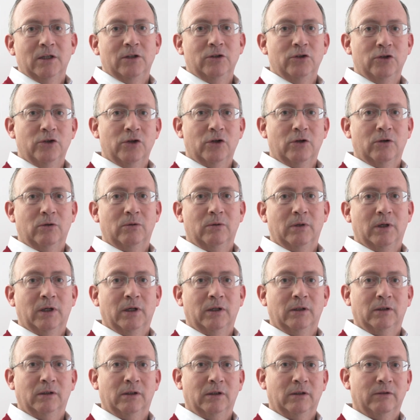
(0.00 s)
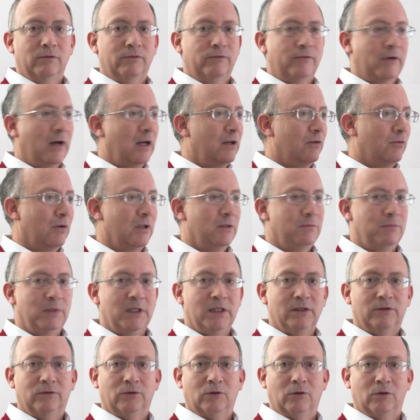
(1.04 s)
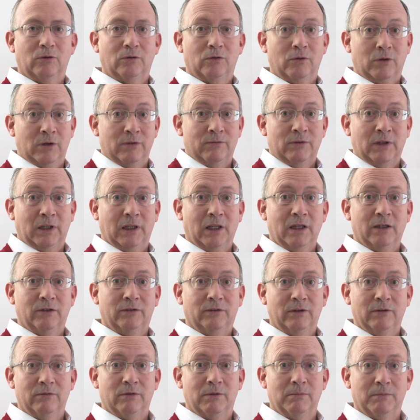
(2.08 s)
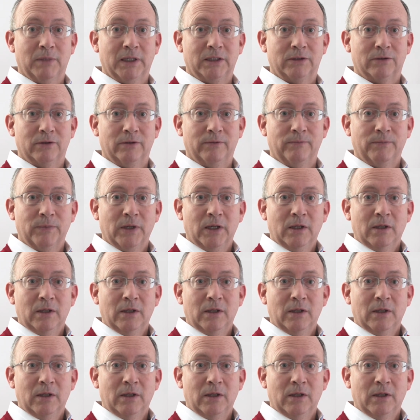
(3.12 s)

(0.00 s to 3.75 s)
you know, five red beads or even less, even better.